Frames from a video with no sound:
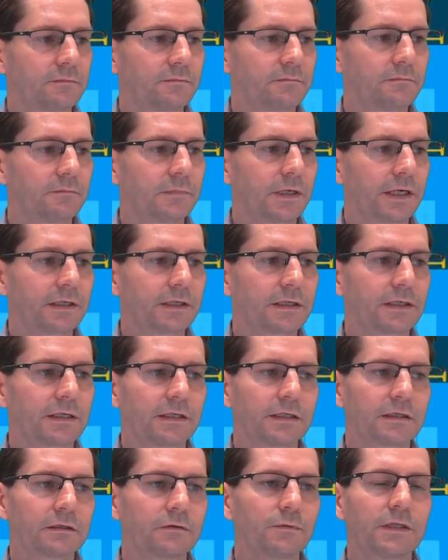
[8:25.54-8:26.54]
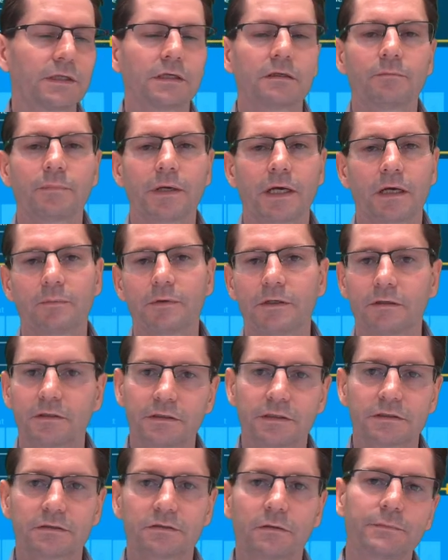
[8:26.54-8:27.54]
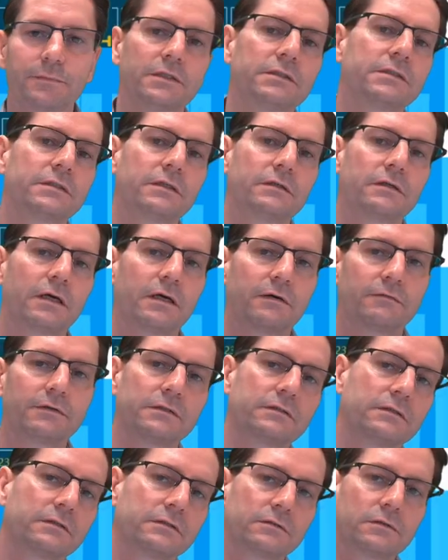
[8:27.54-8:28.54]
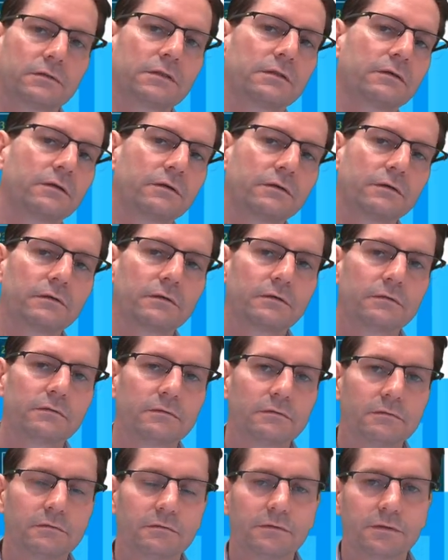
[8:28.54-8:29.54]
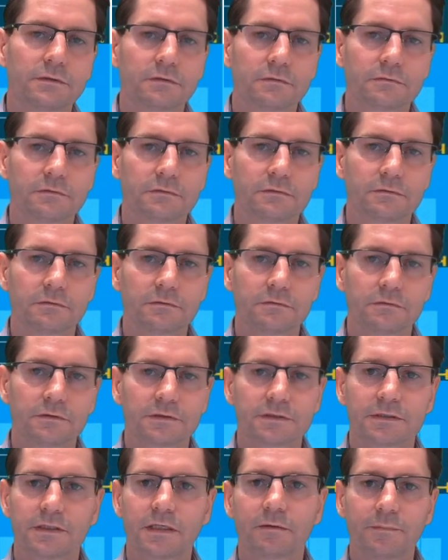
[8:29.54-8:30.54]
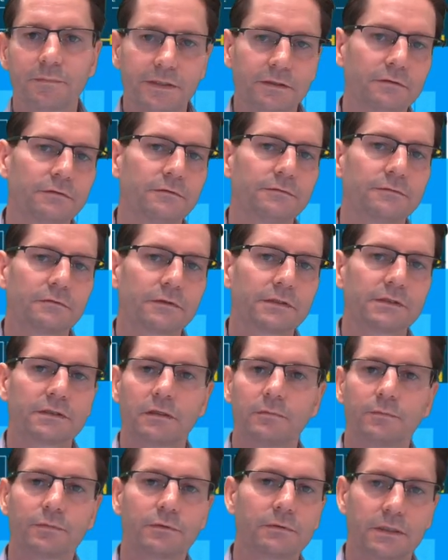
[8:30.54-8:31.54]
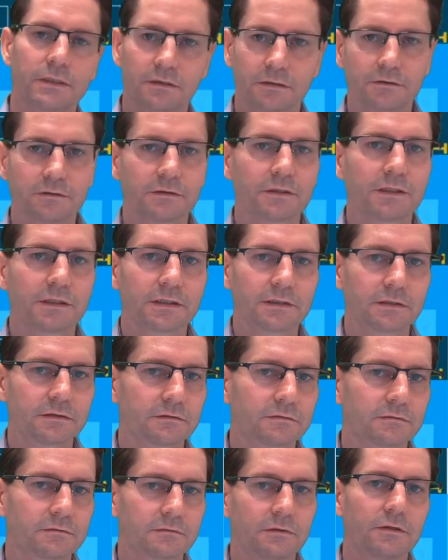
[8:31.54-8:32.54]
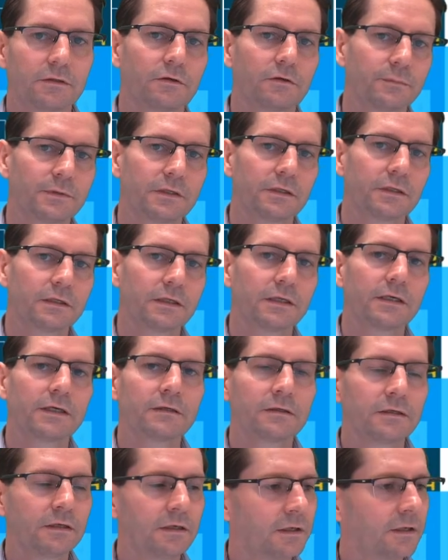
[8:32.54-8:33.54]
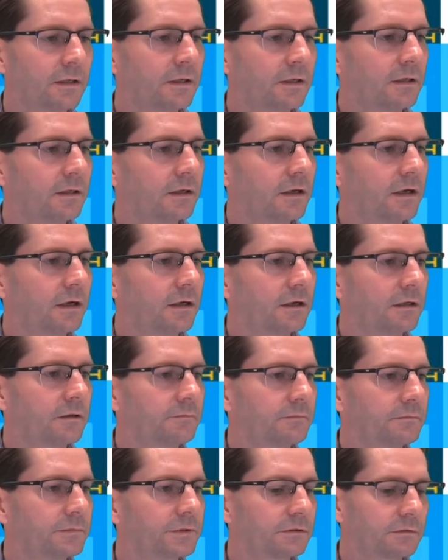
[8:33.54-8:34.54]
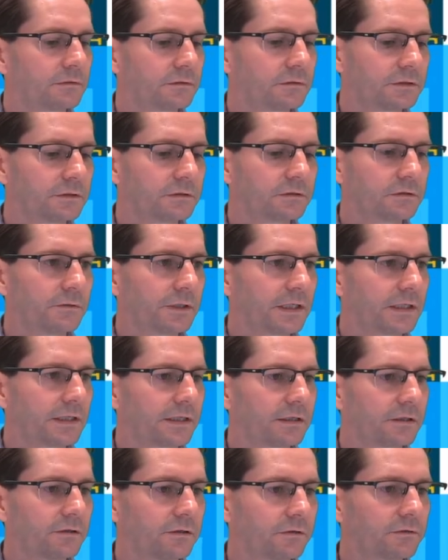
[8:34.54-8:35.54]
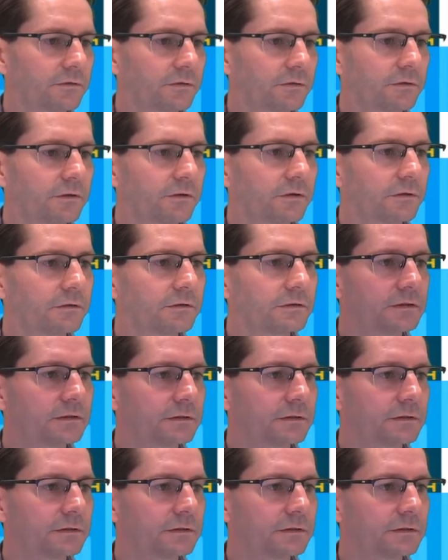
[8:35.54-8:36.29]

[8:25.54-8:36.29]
at a click within Power BI Desktop instead of having to sort of go to the start menu, for example, and go click it and open it there. So just quickly go through those.